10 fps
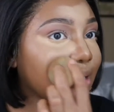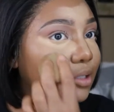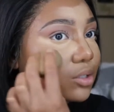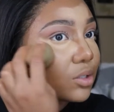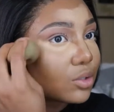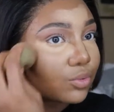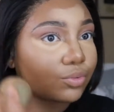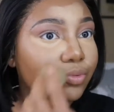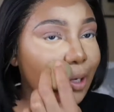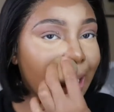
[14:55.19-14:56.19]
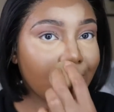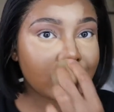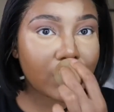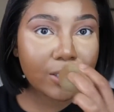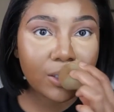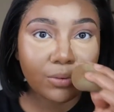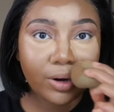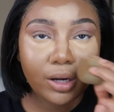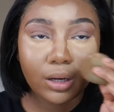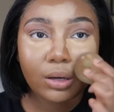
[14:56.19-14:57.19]
I listen to relaxation
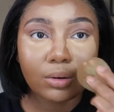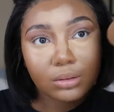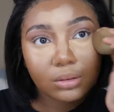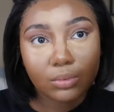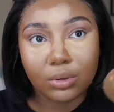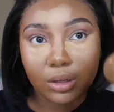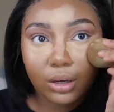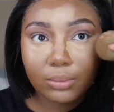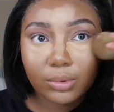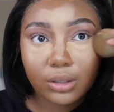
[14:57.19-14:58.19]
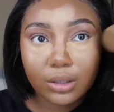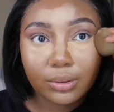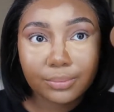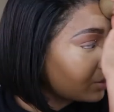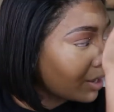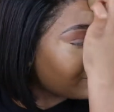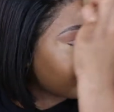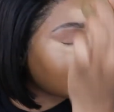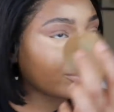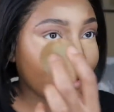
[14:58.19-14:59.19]
radio when I'm not
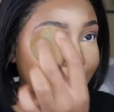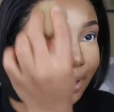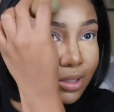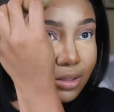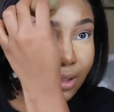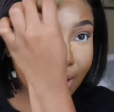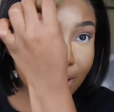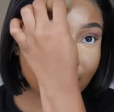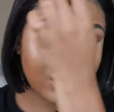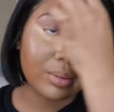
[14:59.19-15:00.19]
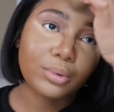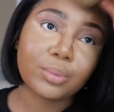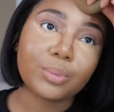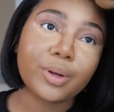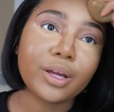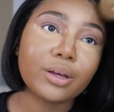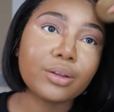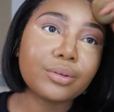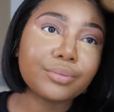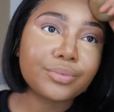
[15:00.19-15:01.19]
feeling my best, and I take a bubble
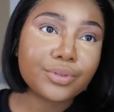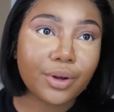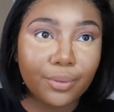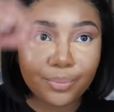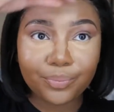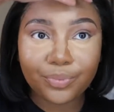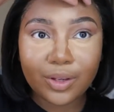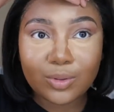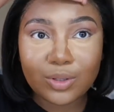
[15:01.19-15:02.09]
bath. So that